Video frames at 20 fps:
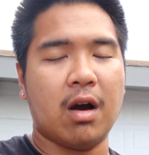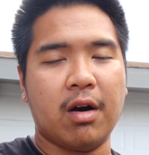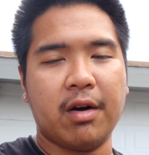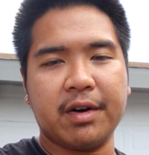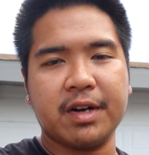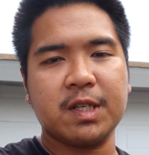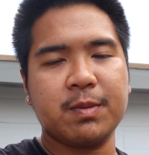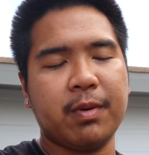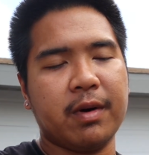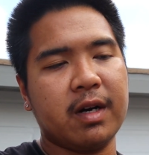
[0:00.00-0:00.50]

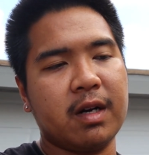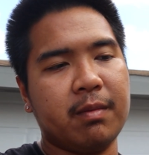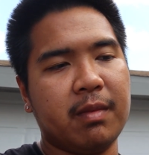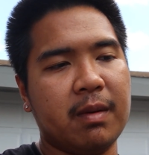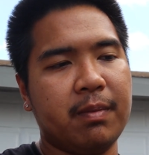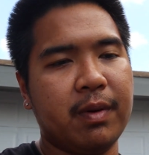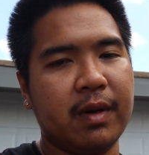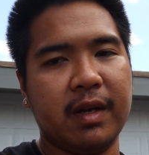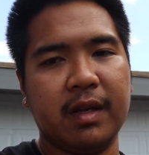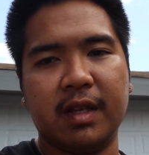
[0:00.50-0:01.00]
hardest part
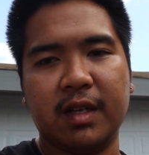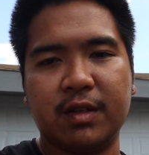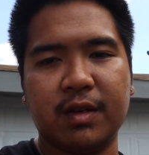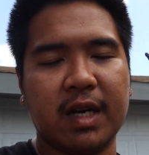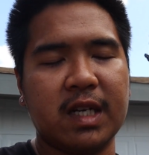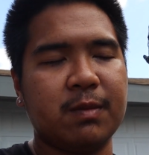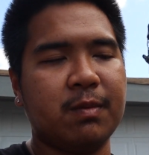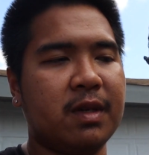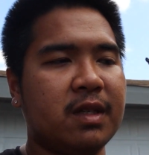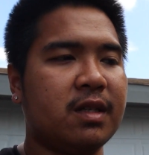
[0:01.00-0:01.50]
about putting the
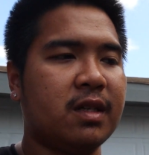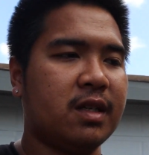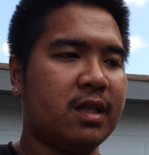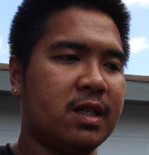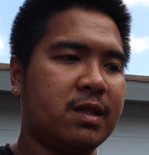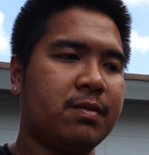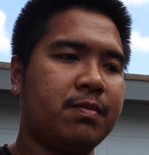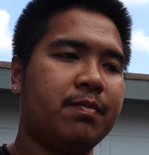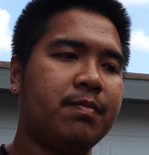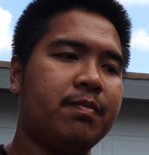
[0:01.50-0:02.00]
transmission
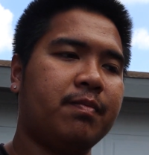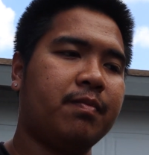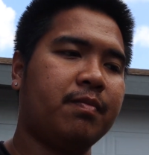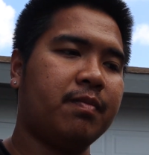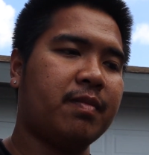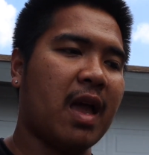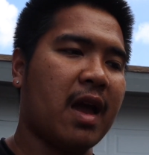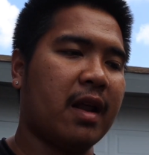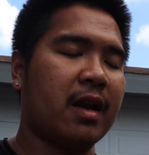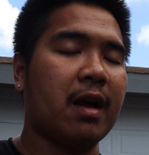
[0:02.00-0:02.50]
is
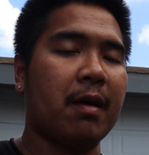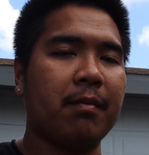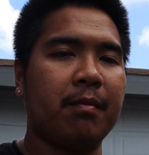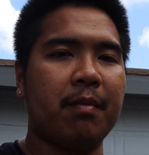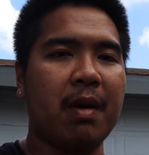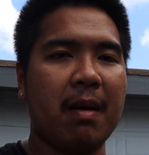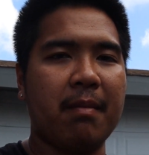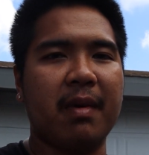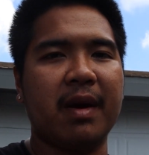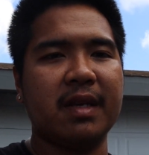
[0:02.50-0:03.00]
that I'm
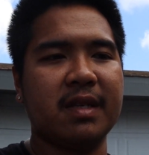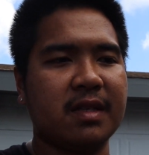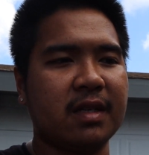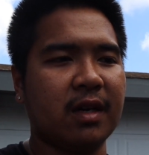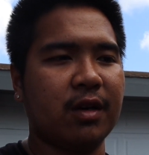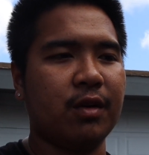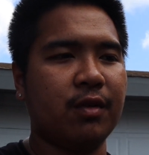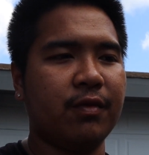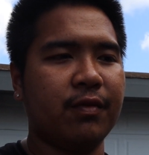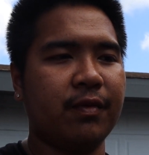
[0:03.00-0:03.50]
by
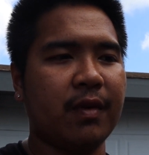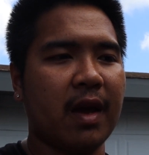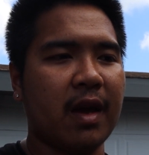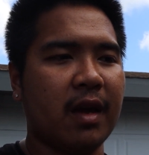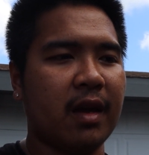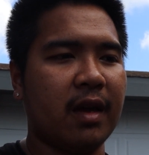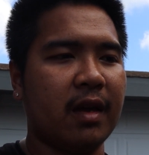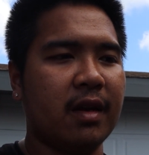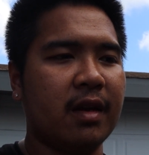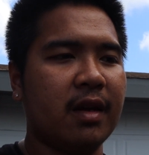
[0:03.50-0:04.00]
myself,
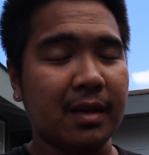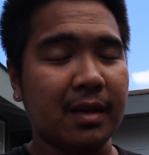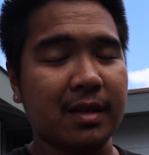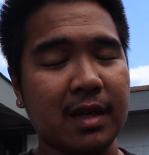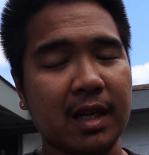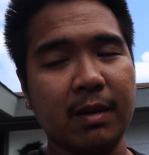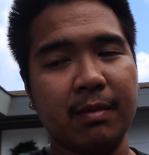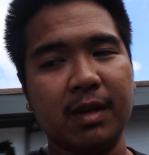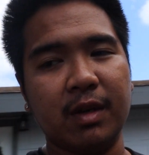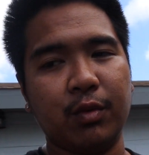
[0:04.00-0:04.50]
and
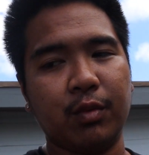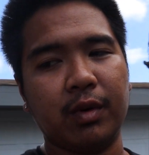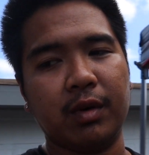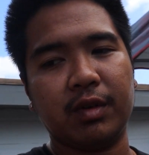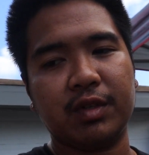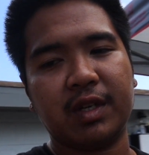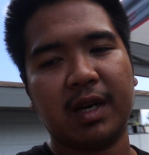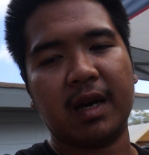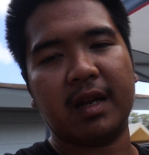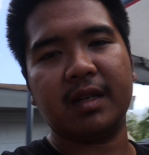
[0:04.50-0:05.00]
gonna be
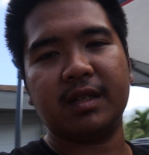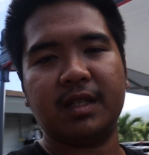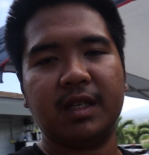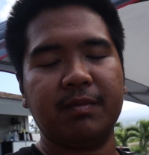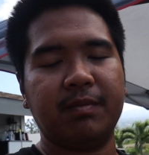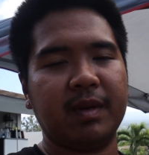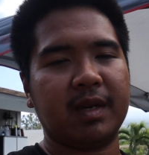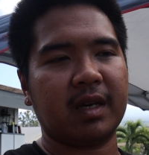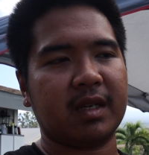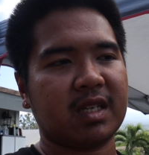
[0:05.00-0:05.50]
real
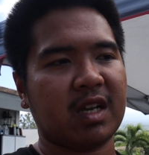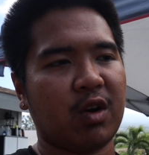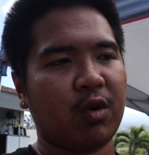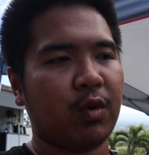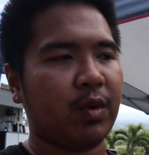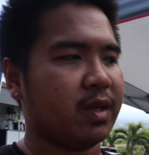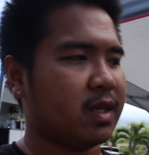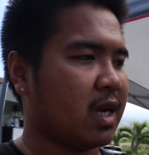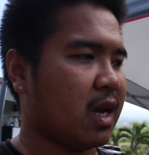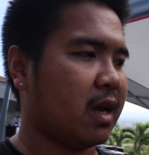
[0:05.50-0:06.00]
challenging because I
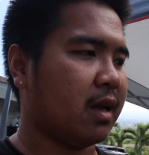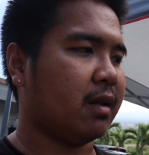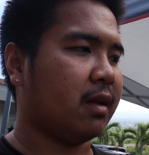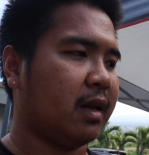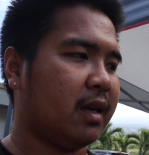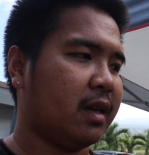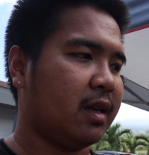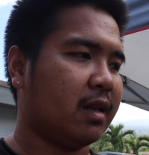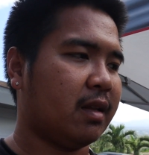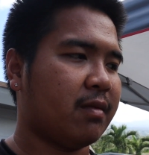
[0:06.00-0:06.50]
always
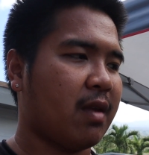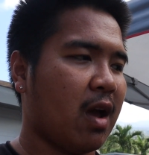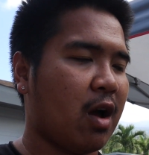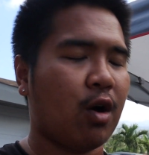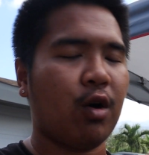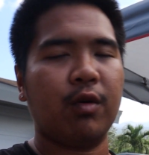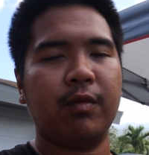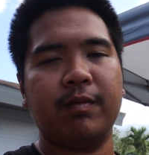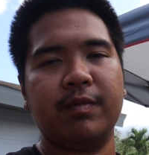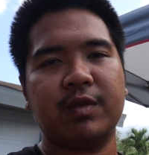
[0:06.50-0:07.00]
needed
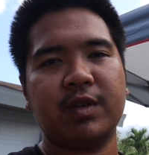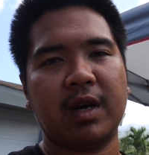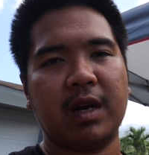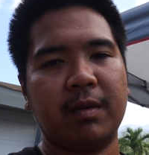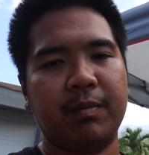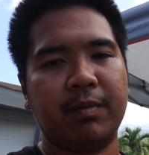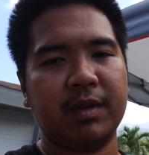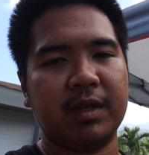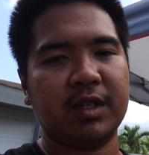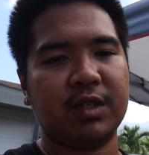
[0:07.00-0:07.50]
help trying
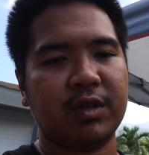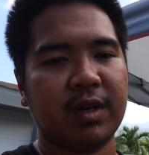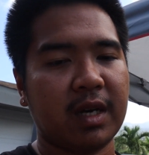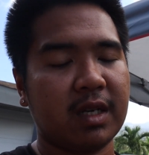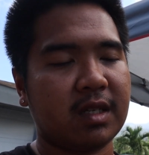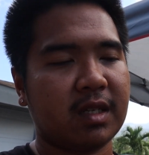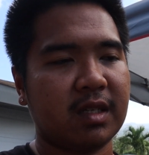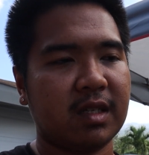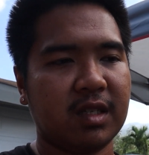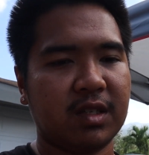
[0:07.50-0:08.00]
to put this
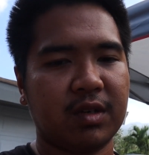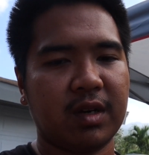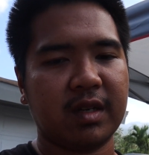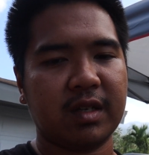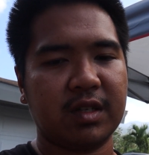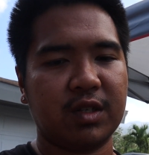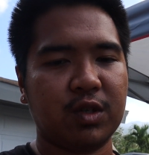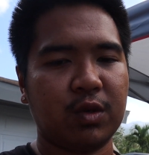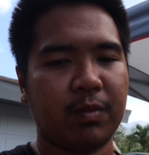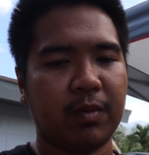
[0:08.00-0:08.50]
trans, because this
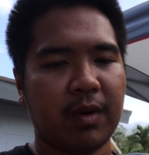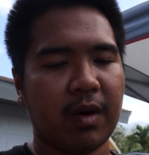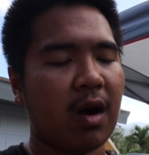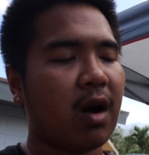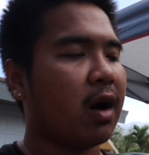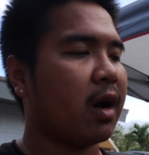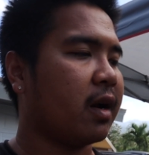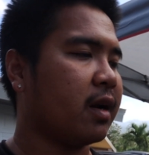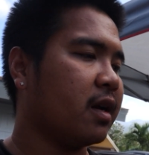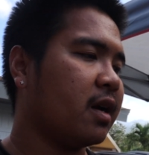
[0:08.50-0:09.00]
trans is super
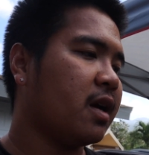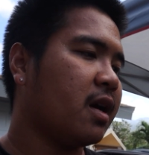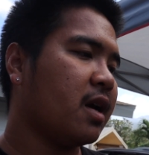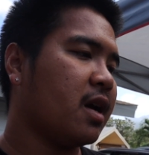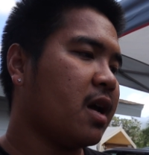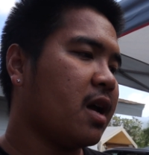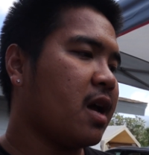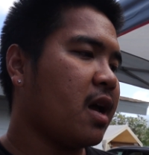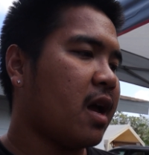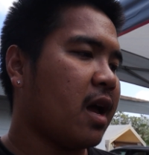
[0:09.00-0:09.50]
hard,
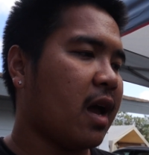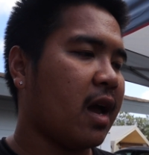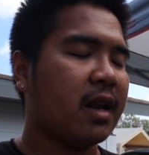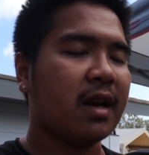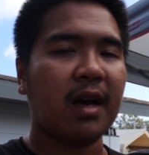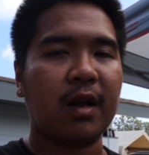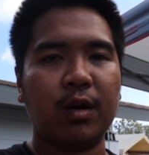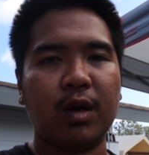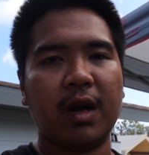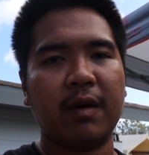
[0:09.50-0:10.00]

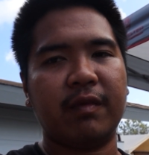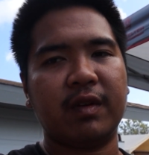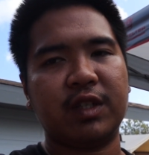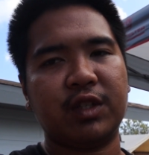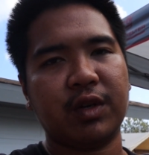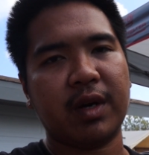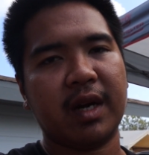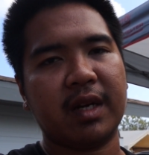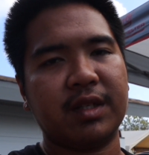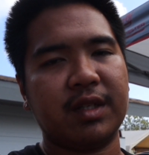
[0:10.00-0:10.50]
and I don't have a
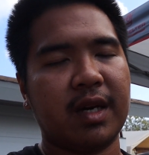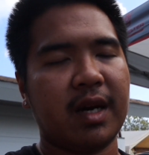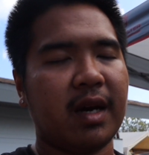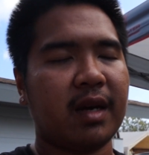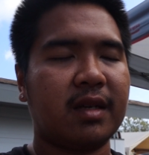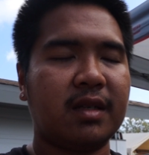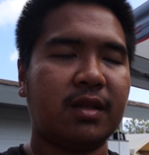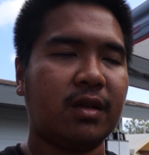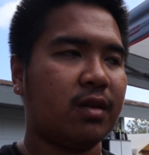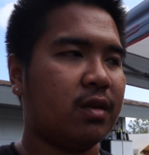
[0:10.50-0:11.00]
trans
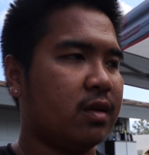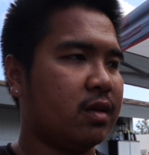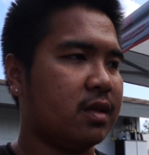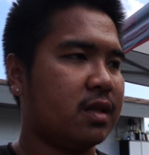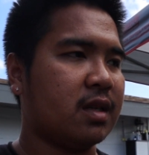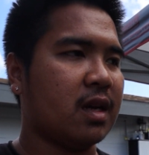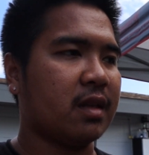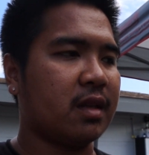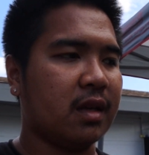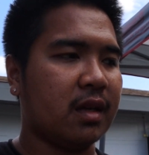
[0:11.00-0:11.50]
jack, so
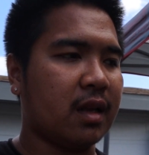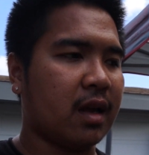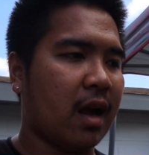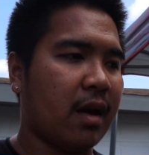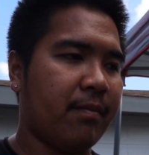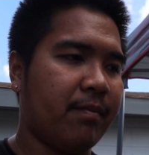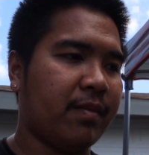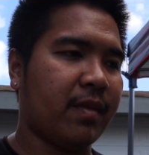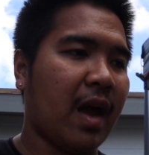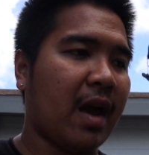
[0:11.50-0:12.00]
it's nothing that
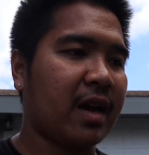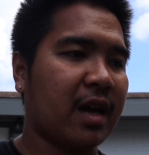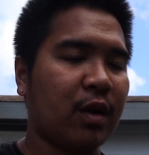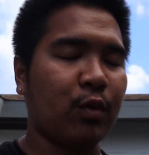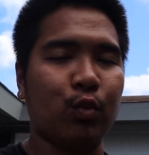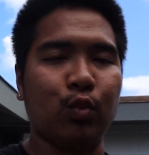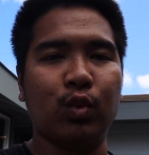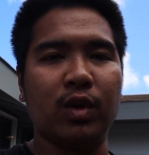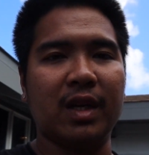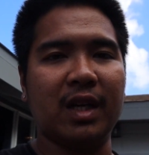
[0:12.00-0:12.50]
I
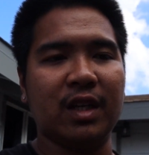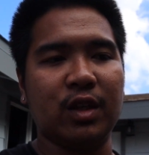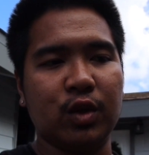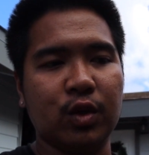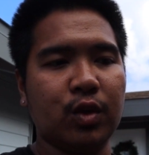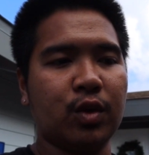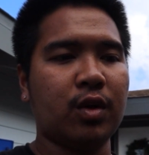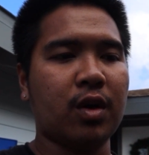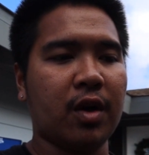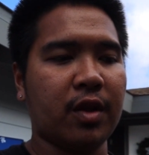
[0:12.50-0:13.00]
can really
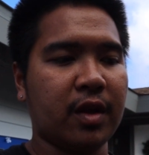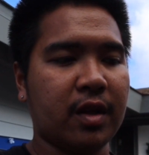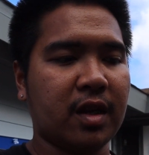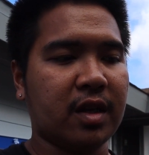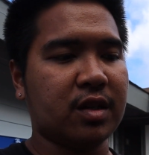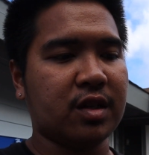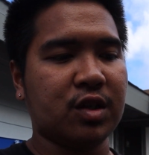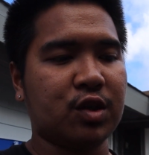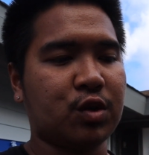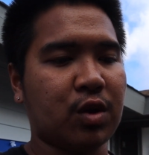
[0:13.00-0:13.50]
do other
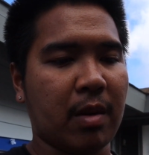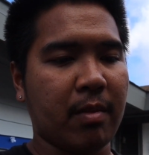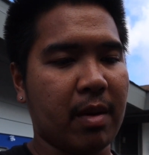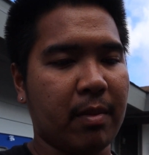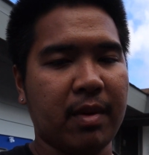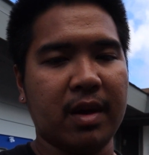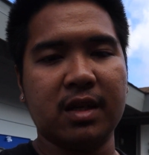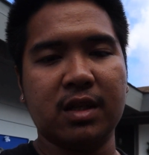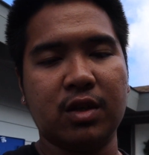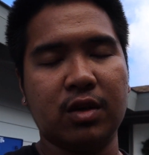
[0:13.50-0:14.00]
than just try my
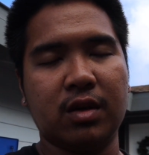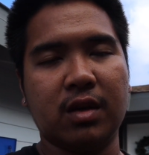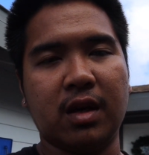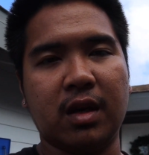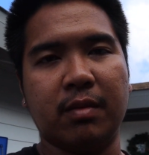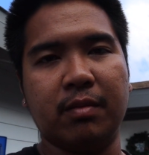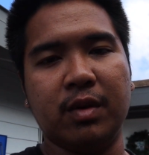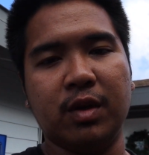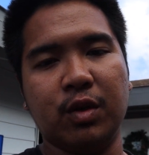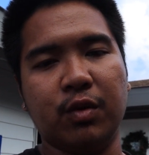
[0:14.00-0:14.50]
best to
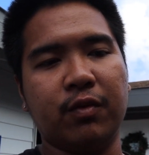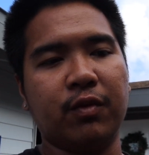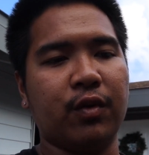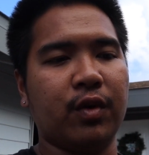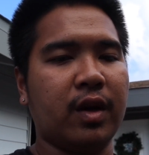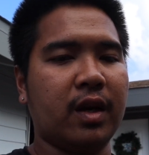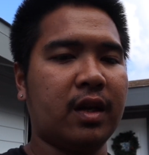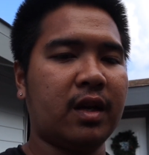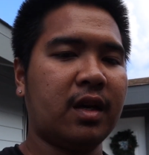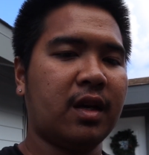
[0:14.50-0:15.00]
kind of maneuver
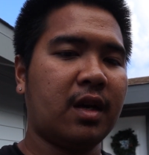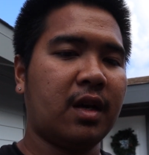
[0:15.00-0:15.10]
it.